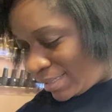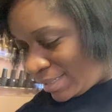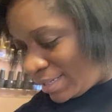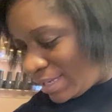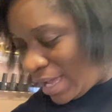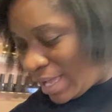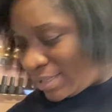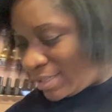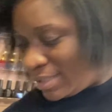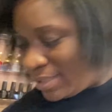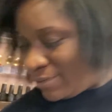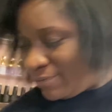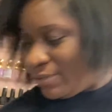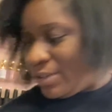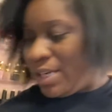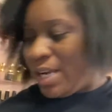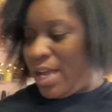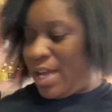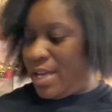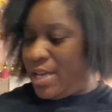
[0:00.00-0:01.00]
I just
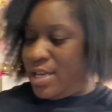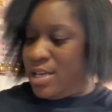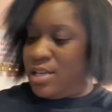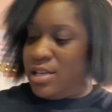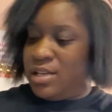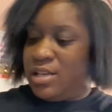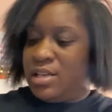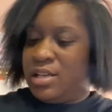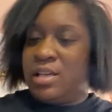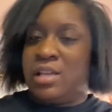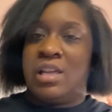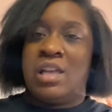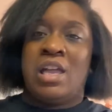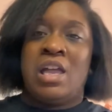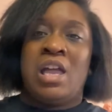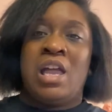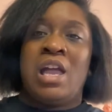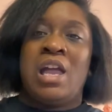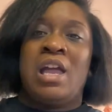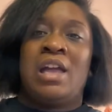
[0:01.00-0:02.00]
feel like
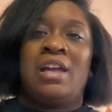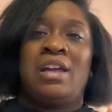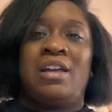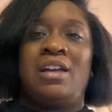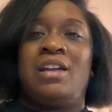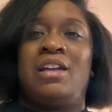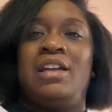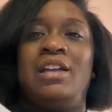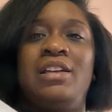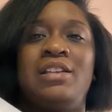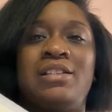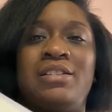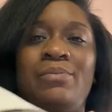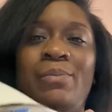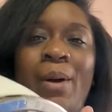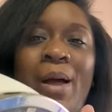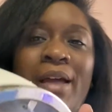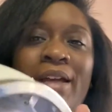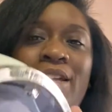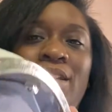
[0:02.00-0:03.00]
it's
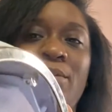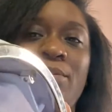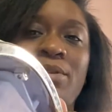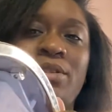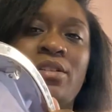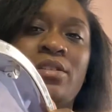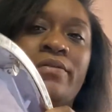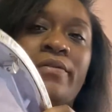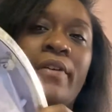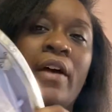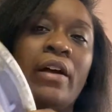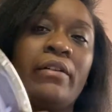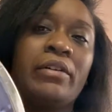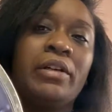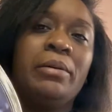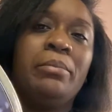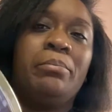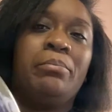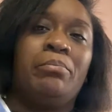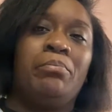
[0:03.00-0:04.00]
like it was just
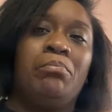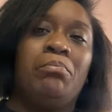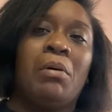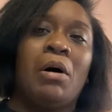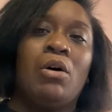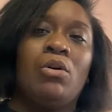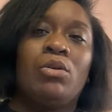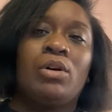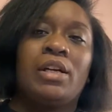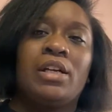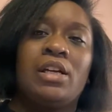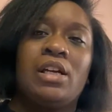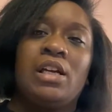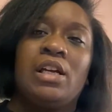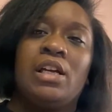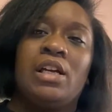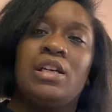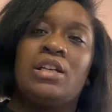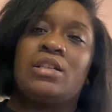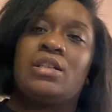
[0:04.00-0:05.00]
very
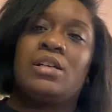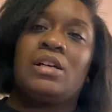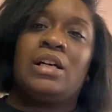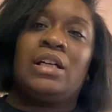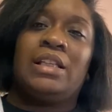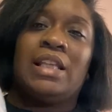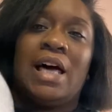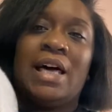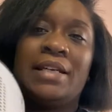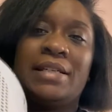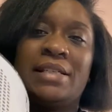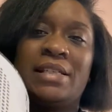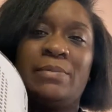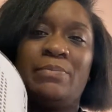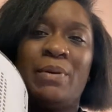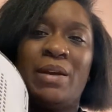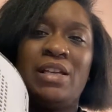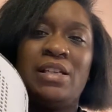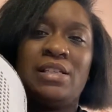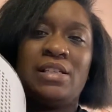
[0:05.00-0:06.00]
bulky. It took a lot of
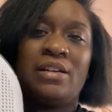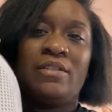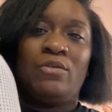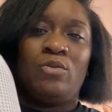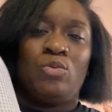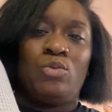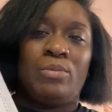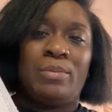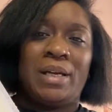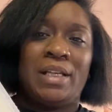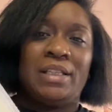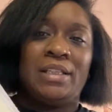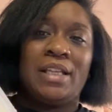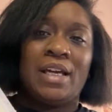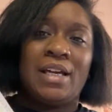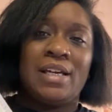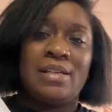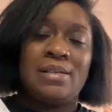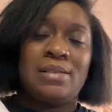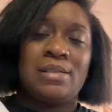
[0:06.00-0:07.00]
space up on my
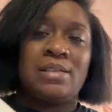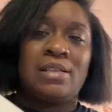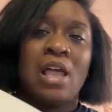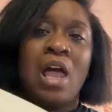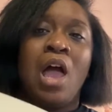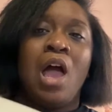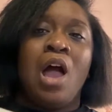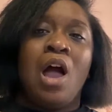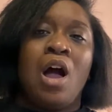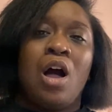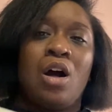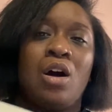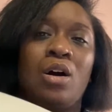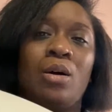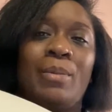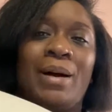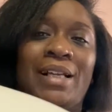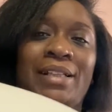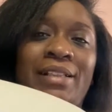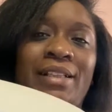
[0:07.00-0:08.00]
desk.
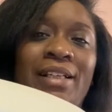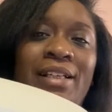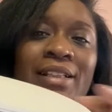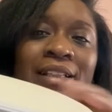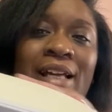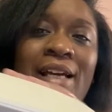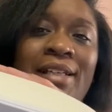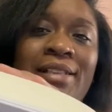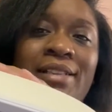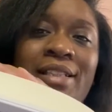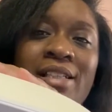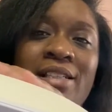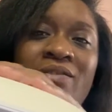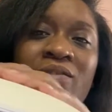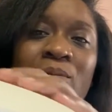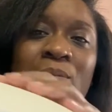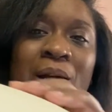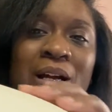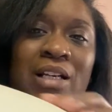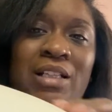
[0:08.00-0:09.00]
I did like this
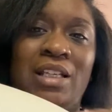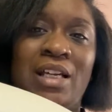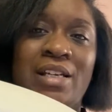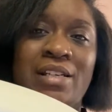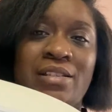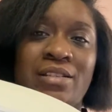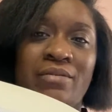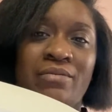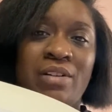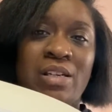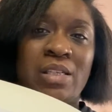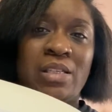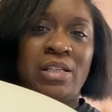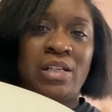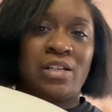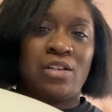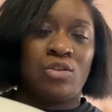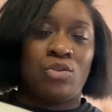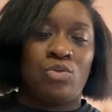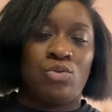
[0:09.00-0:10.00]
for my clients to rest
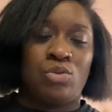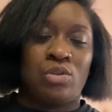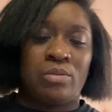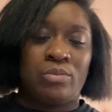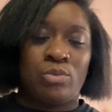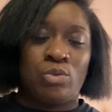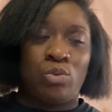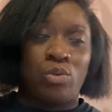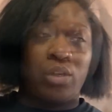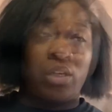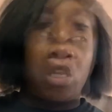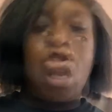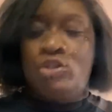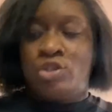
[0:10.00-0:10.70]
their arm on.